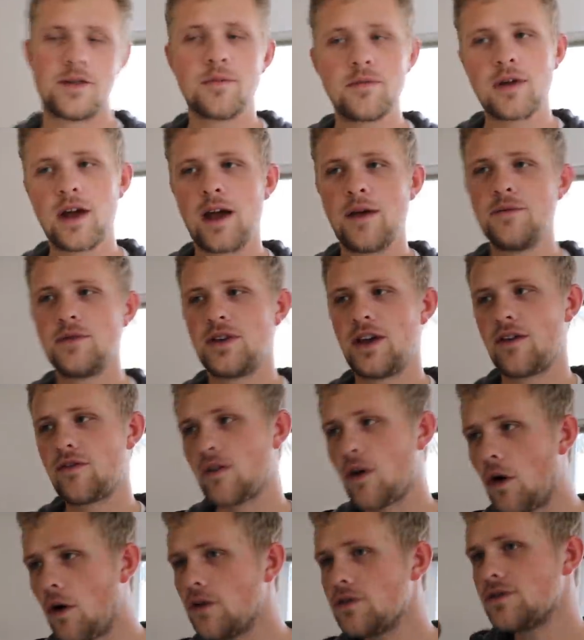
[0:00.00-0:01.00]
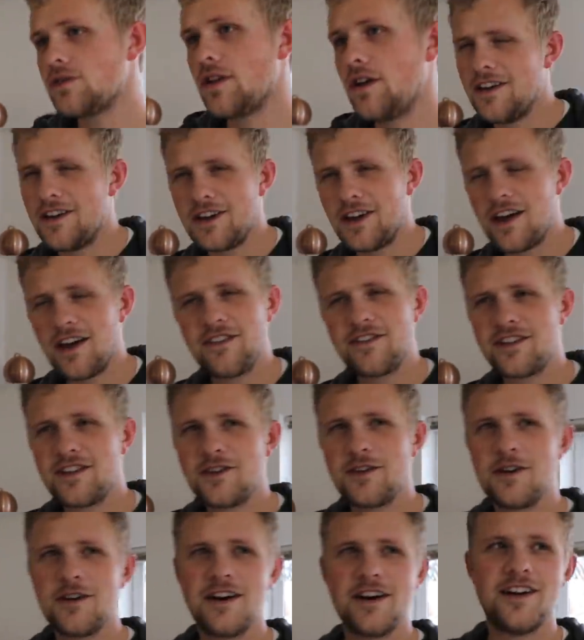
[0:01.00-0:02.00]
Sometimes you have goals, you have
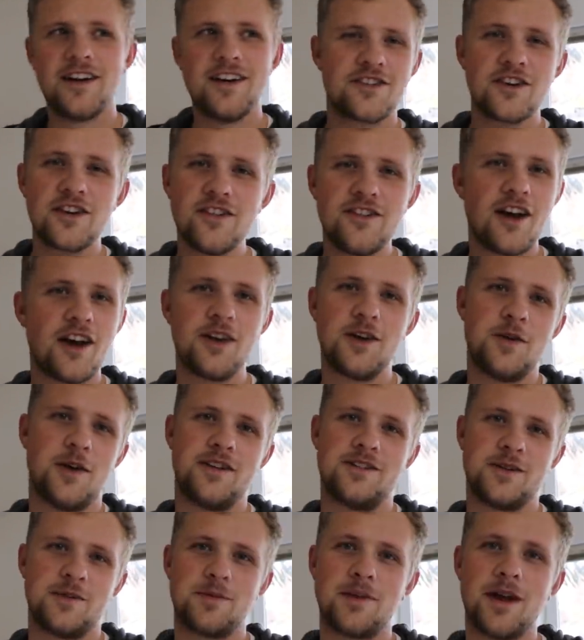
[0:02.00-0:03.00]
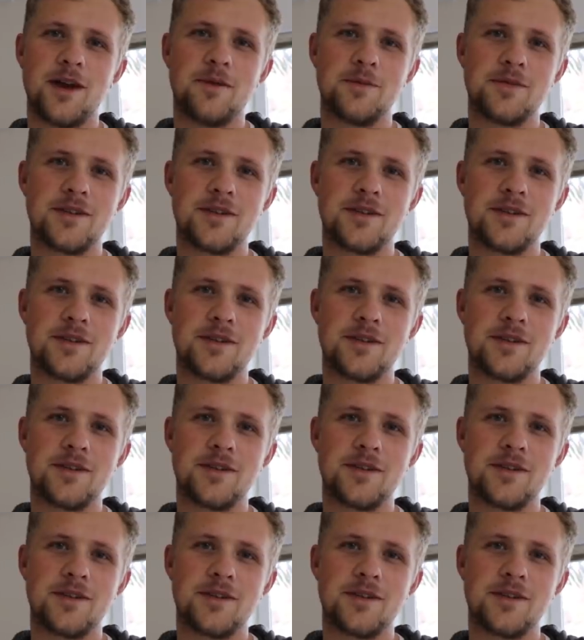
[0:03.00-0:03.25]
to uh, reevaluate sometimes.